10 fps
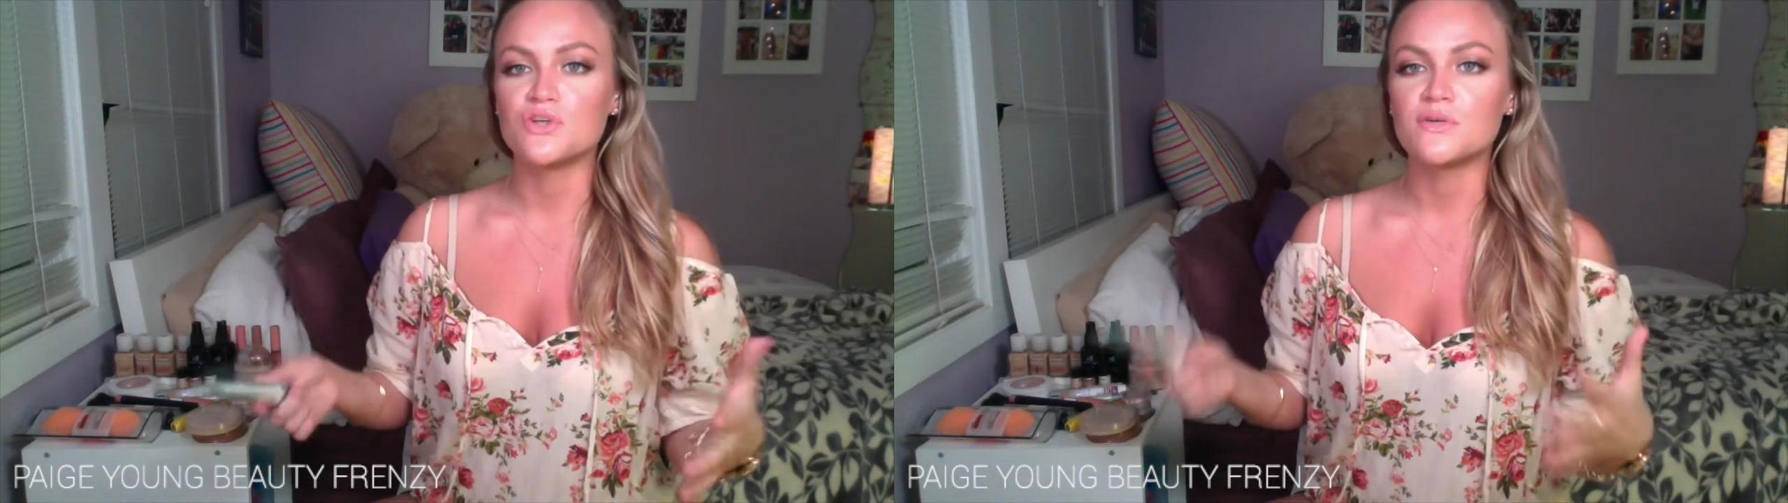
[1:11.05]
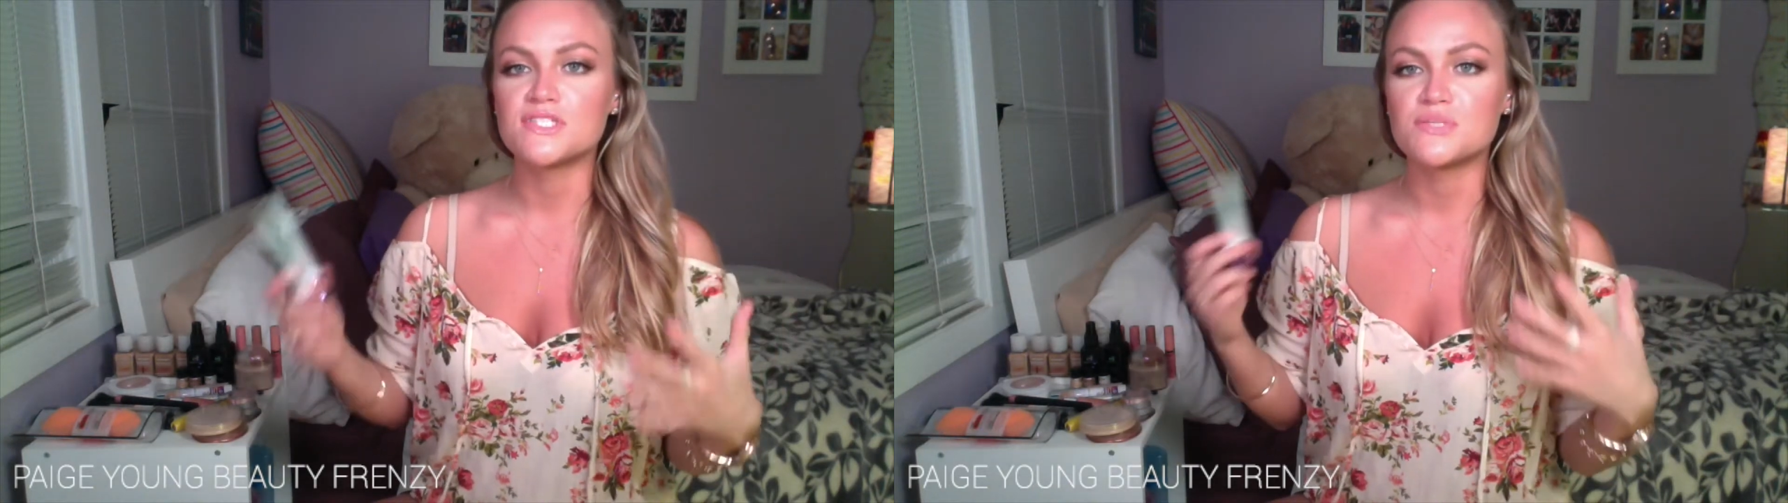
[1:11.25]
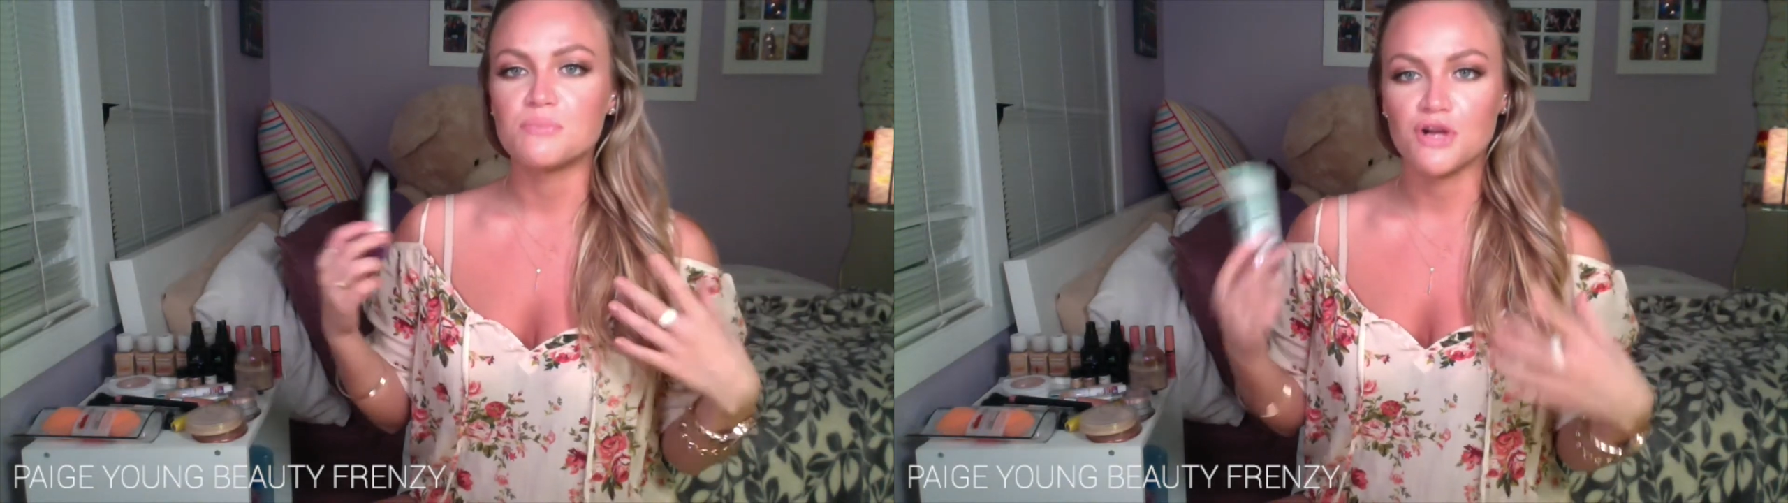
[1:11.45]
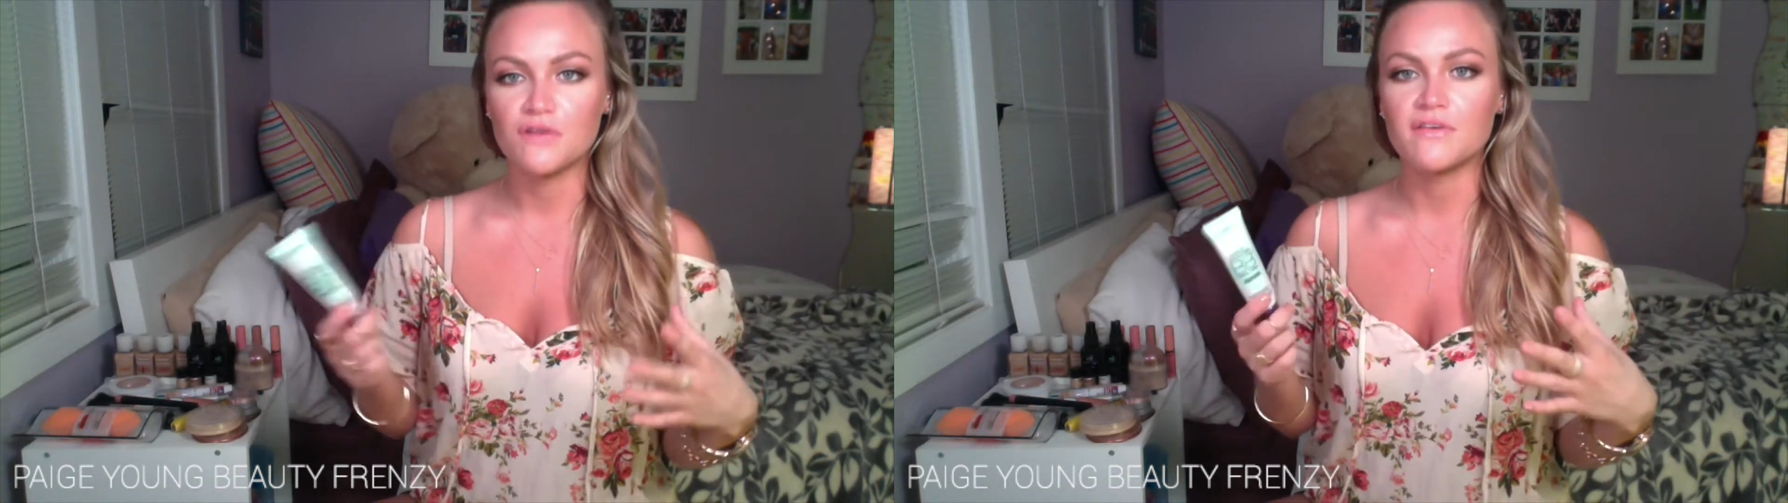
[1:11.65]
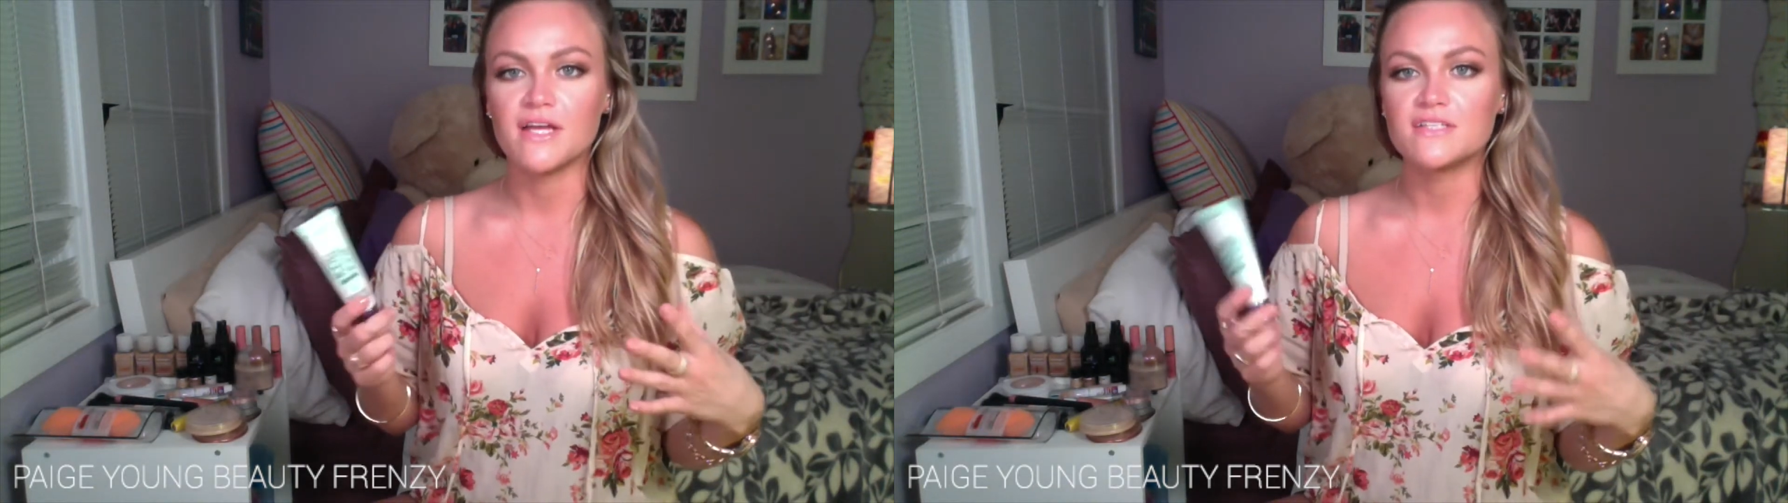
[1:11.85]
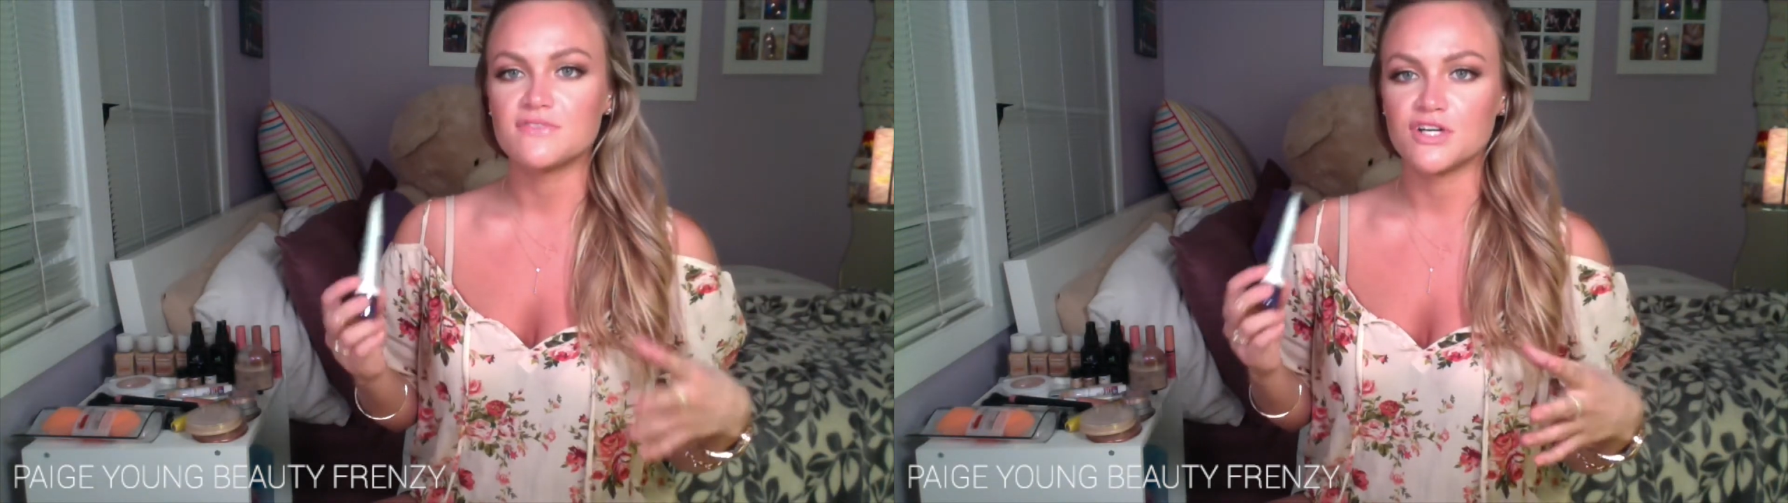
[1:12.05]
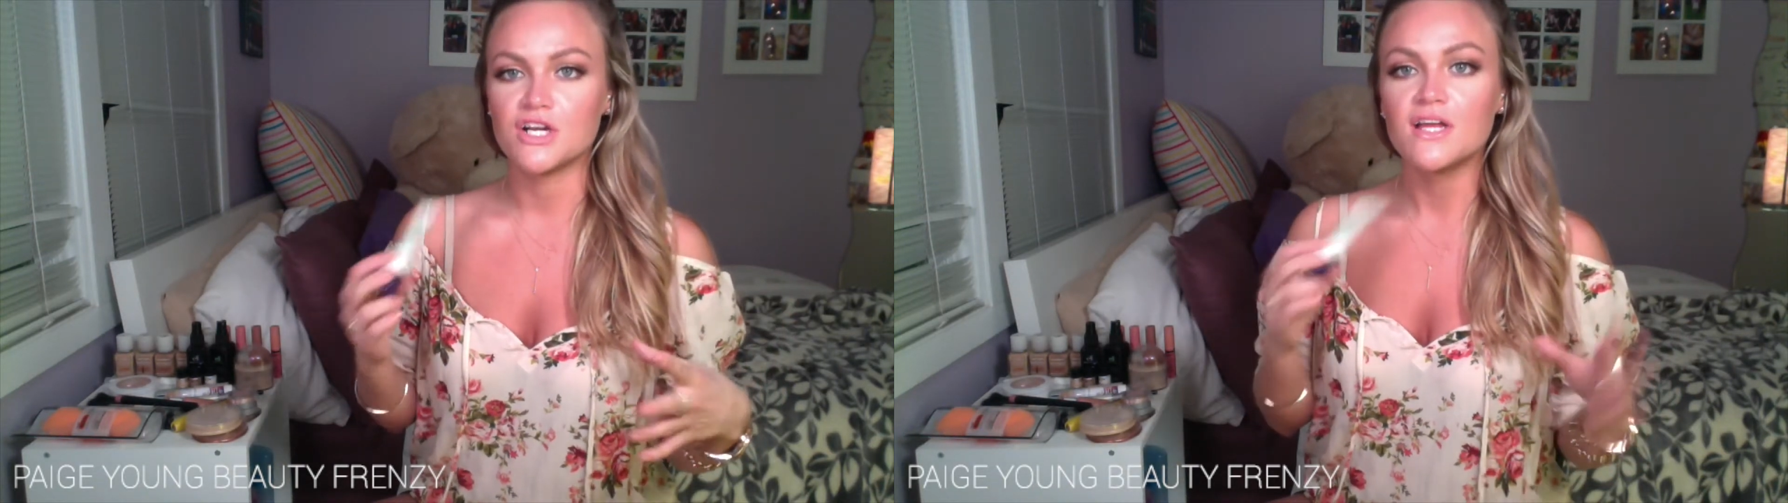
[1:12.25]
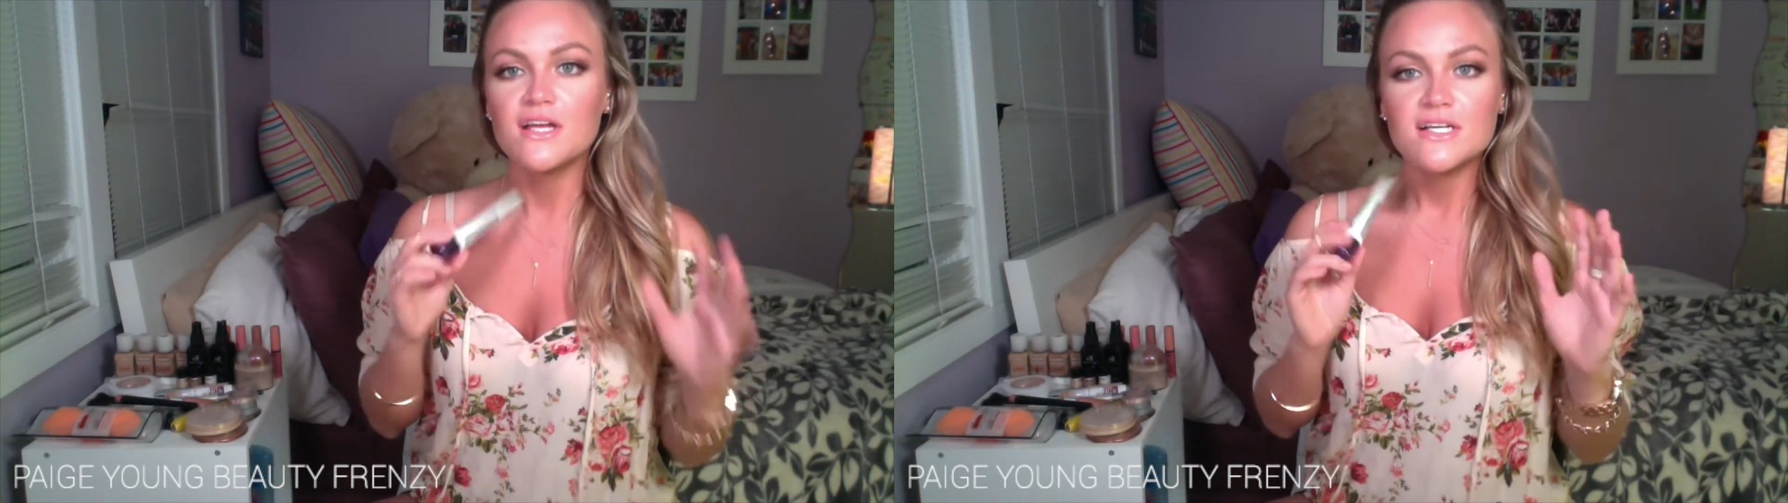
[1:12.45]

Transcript: so it's perfect for